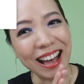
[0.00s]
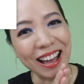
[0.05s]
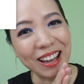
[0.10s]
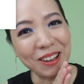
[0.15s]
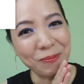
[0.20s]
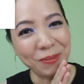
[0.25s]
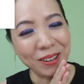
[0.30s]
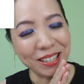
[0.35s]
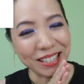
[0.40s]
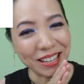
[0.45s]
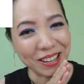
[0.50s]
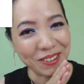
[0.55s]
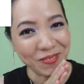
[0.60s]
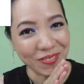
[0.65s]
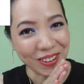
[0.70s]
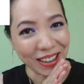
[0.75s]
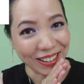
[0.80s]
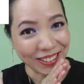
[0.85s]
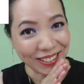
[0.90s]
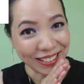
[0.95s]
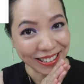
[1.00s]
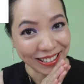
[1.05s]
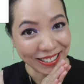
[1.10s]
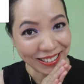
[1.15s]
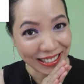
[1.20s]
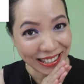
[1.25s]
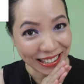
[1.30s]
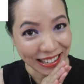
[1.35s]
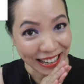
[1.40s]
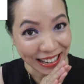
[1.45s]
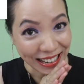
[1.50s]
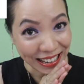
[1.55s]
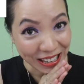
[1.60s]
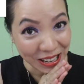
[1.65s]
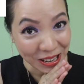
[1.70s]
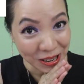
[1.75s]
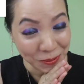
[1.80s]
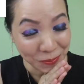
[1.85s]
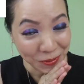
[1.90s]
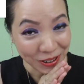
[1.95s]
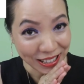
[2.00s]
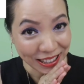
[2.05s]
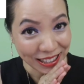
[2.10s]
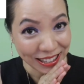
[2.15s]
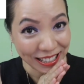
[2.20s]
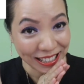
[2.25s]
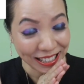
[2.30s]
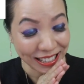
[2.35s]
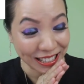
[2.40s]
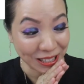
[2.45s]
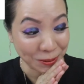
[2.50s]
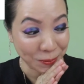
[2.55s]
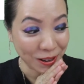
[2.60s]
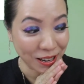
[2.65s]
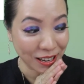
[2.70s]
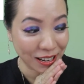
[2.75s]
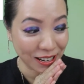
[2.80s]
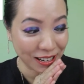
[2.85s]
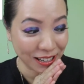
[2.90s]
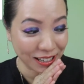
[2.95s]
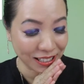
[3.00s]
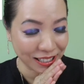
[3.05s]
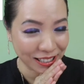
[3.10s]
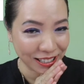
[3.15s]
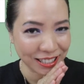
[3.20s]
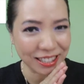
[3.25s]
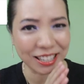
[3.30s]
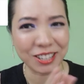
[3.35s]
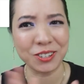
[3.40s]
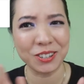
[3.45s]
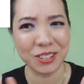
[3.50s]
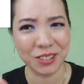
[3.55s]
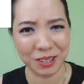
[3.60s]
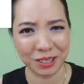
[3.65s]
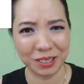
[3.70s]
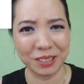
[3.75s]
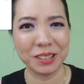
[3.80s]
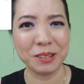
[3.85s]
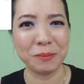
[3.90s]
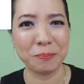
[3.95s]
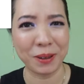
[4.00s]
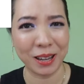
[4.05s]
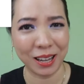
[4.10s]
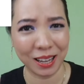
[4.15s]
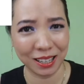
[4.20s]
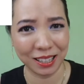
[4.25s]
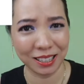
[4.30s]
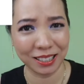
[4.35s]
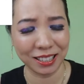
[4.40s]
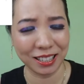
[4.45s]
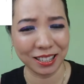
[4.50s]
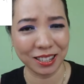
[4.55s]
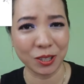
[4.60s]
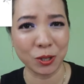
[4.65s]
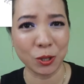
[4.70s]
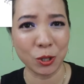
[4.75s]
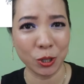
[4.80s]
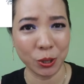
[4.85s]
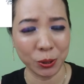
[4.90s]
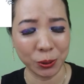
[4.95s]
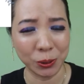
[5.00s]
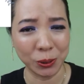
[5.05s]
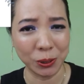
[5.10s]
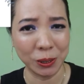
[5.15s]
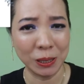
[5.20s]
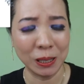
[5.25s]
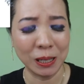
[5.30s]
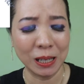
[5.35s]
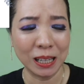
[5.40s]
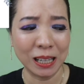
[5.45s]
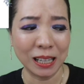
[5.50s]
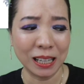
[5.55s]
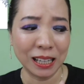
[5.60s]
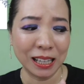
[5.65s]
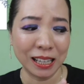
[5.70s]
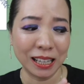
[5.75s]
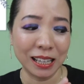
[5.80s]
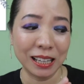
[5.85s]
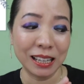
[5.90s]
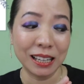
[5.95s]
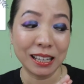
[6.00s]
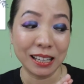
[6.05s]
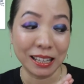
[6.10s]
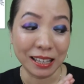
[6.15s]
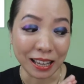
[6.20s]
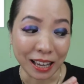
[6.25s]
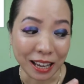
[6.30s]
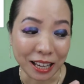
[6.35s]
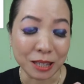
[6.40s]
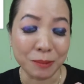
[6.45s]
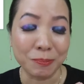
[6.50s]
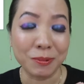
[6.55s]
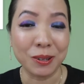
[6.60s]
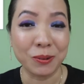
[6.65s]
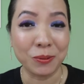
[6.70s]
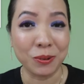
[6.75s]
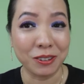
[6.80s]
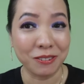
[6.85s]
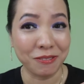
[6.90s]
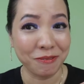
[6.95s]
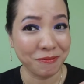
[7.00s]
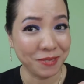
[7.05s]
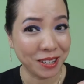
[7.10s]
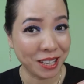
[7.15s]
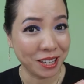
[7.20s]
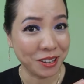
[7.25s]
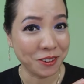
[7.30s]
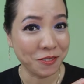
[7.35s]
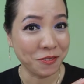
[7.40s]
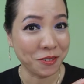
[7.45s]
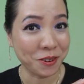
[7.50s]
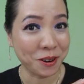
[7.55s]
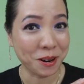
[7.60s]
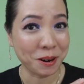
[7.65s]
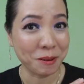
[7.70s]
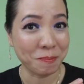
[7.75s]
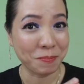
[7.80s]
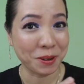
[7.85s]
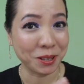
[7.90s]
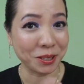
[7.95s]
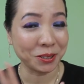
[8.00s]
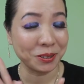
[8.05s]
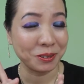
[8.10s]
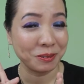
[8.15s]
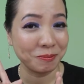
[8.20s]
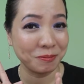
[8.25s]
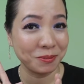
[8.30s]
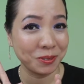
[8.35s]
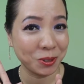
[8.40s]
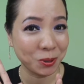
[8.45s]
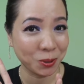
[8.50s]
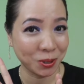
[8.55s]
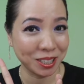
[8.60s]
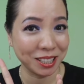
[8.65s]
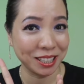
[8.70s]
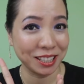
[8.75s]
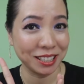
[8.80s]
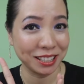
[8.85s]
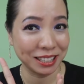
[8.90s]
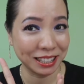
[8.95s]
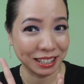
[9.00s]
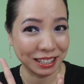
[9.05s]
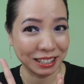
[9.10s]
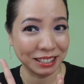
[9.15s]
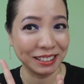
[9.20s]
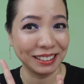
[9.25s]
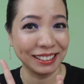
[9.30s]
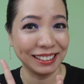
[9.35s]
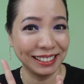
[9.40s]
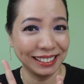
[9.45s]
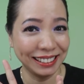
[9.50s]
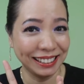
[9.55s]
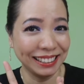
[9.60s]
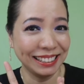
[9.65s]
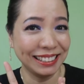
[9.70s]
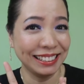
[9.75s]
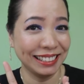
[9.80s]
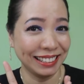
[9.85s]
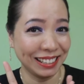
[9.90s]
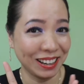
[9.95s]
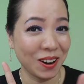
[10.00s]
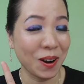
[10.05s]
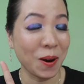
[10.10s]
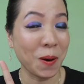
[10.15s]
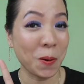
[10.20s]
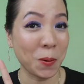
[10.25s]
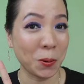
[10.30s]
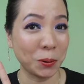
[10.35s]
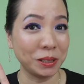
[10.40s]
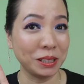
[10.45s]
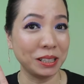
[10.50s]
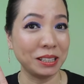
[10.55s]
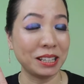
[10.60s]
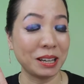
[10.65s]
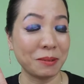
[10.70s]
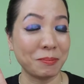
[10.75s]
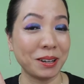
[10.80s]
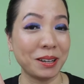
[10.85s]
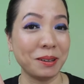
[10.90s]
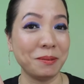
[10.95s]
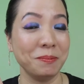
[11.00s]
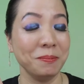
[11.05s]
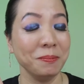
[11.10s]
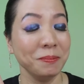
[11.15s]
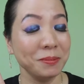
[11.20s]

A bit embarrassed to say, but this palette is actually not a palette, it's a trio. It has been with me for about 20 years, older than my